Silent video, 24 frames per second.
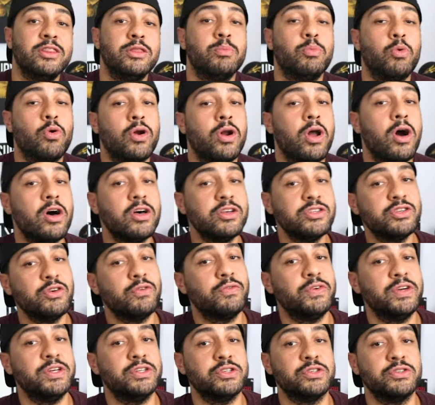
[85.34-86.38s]
the board also
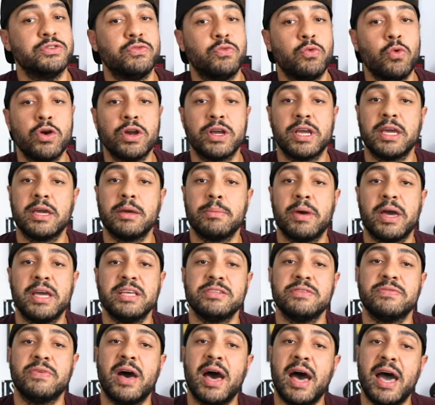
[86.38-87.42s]
features 4
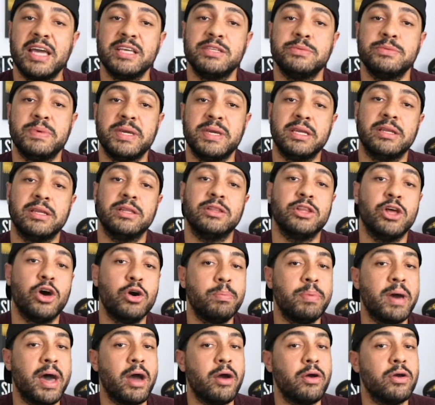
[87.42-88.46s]
GB of high-speed,
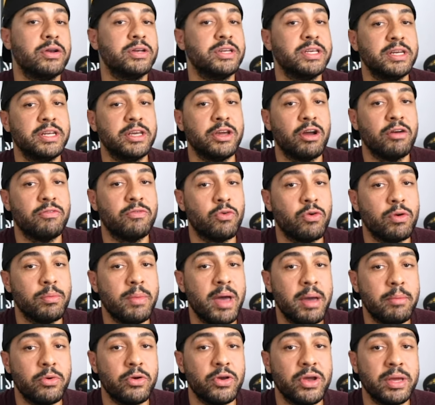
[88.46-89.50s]
low-power DDR4
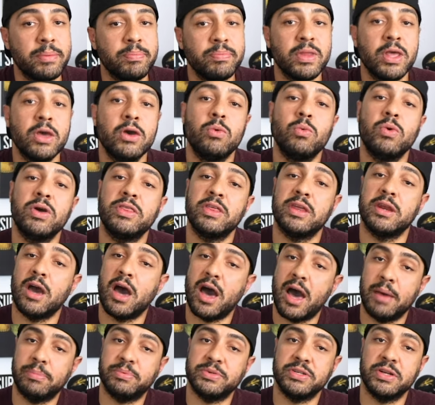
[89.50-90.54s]
memory with an
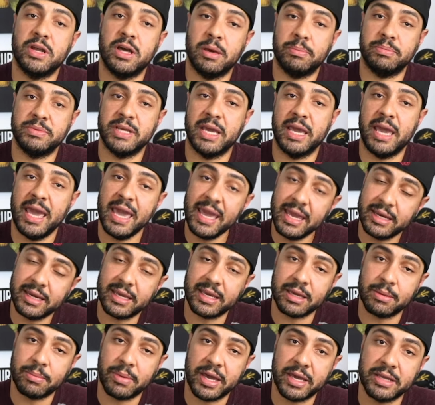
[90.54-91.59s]
option up to 8
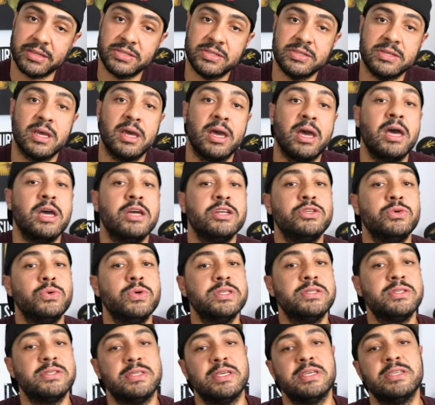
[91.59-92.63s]
GB to
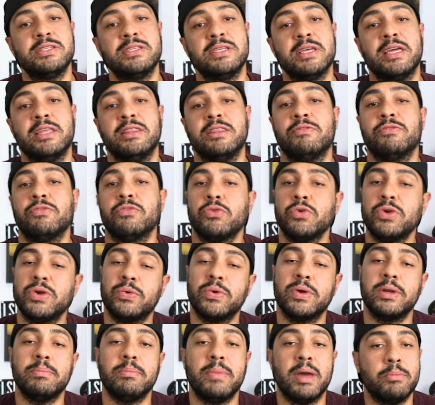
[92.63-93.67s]
assist in the
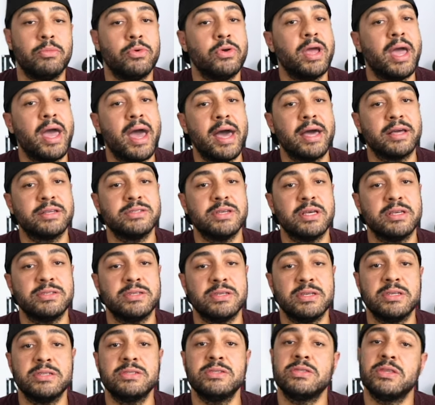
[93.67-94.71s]
frequent memory
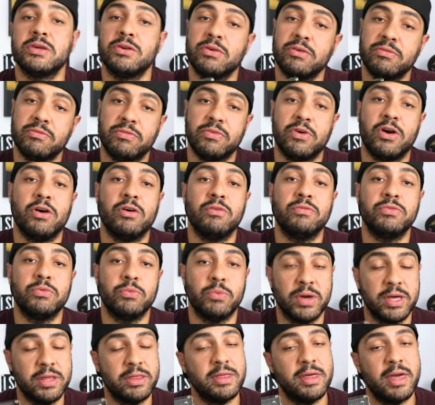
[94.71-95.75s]
accesses that are involved
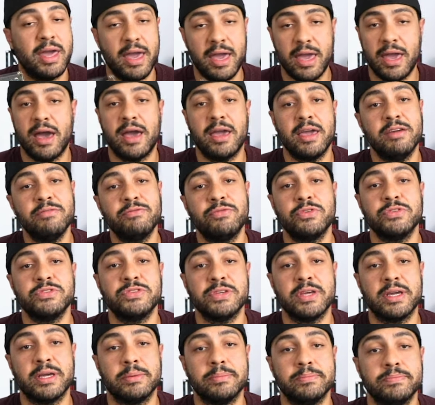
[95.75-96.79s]
with AI
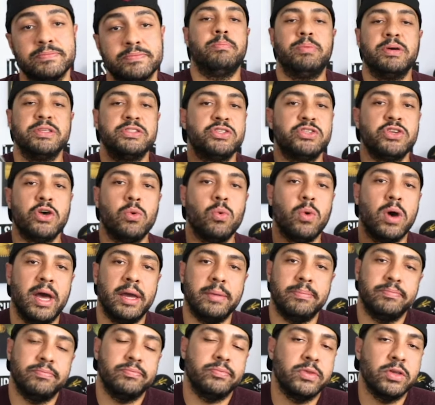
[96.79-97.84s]
inferencing. But so
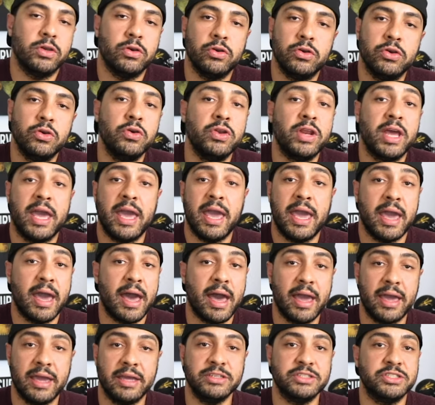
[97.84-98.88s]
what? You're new to
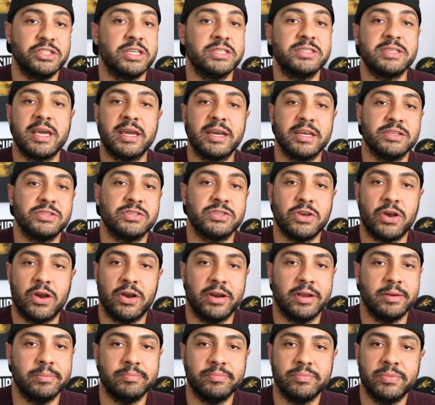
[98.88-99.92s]
AI and just getting
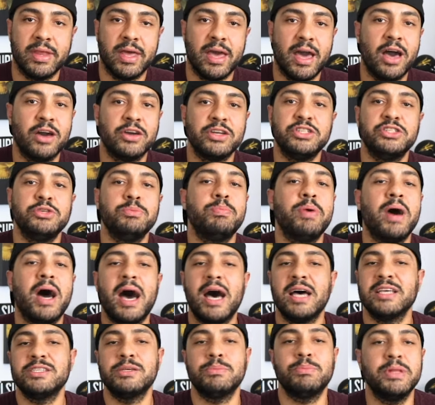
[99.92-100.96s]
started. How could you
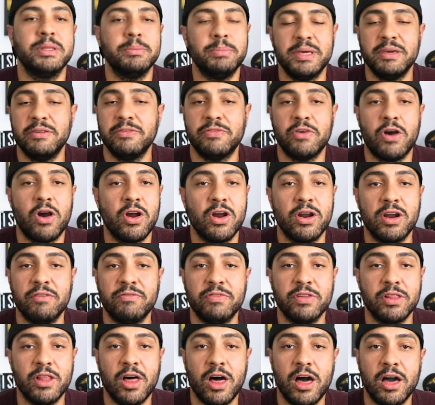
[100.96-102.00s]
possibly be far
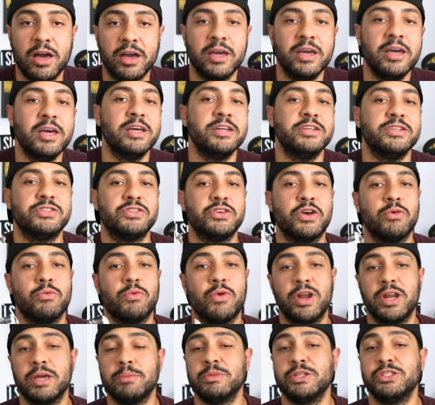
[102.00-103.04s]
enough along to start
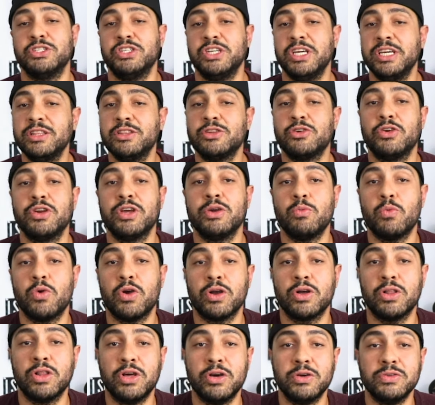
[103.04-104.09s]
running machine learning
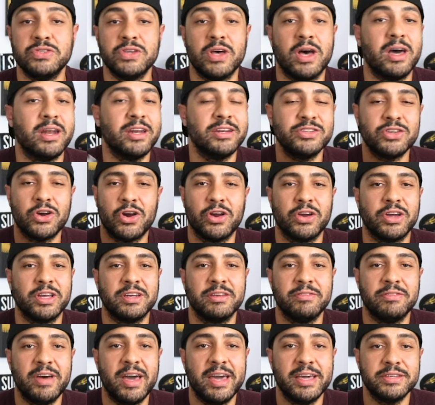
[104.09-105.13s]
workloads on a target
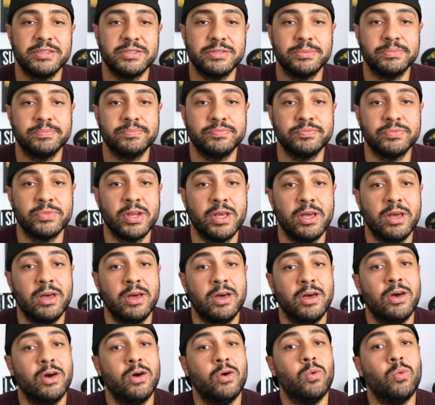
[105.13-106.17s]
device?
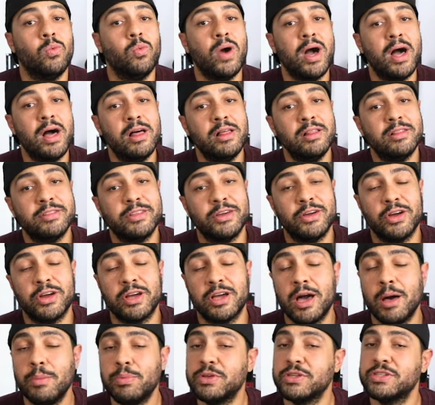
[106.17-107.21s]
Well, there are a
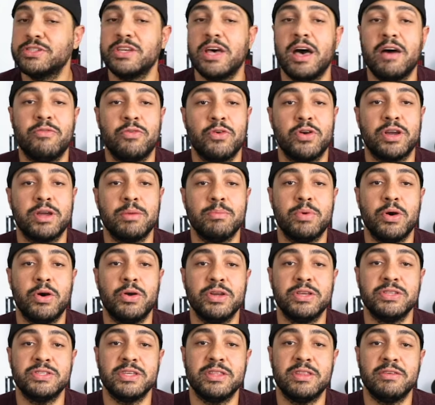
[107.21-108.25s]
couple of software
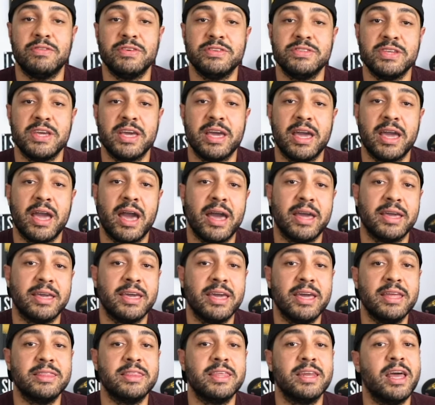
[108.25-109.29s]
components in the Vizi-AI
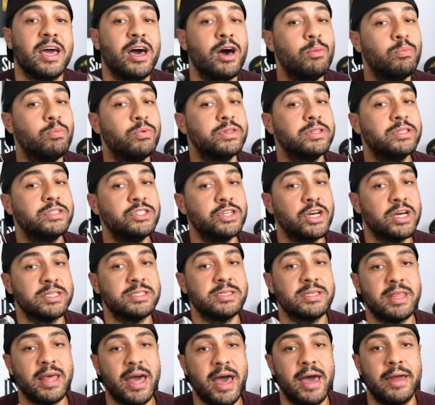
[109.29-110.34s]
kit that help with
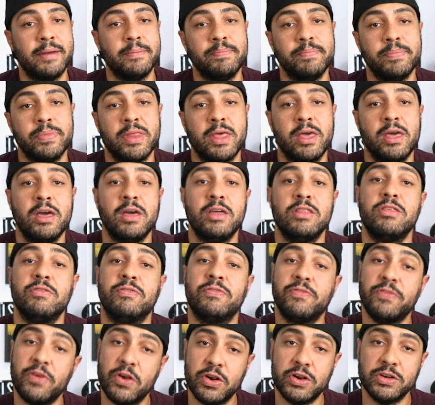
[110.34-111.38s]
just that. The
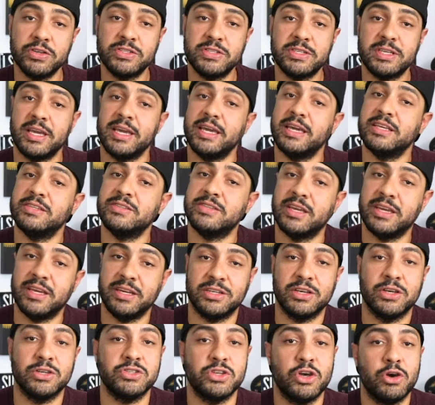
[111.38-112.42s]
first is Intel's